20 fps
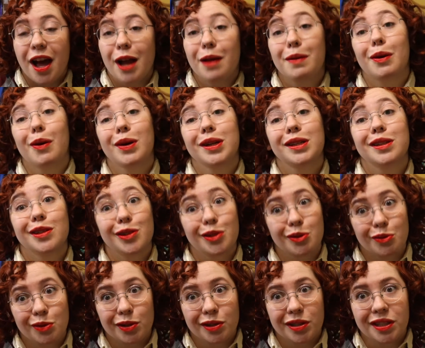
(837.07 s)
I'm going to
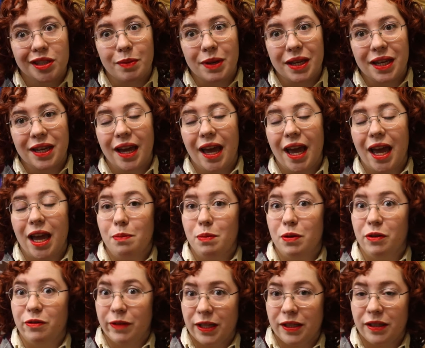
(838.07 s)
school to be a
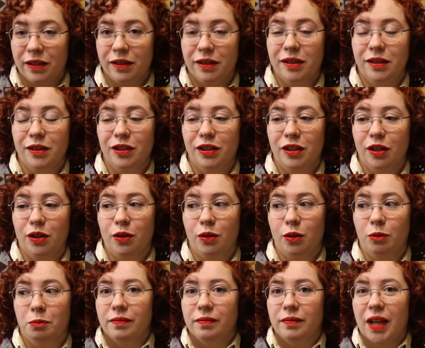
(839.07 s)
professor,
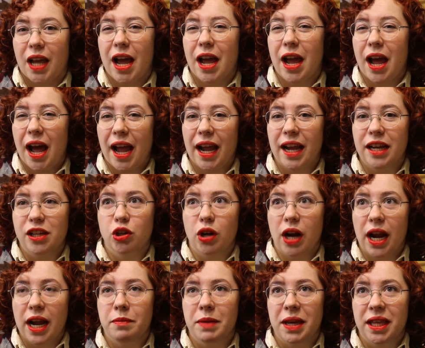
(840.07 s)
so I
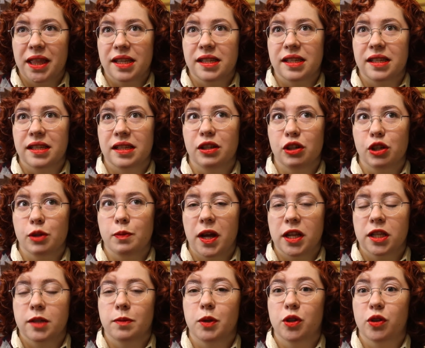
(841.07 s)
try and make things as clear as
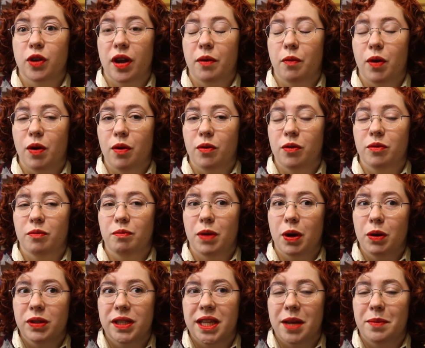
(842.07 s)
possible, so I won't
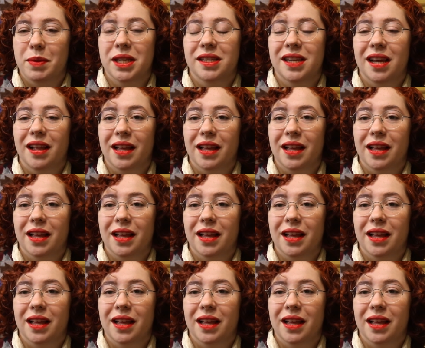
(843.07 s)
post them until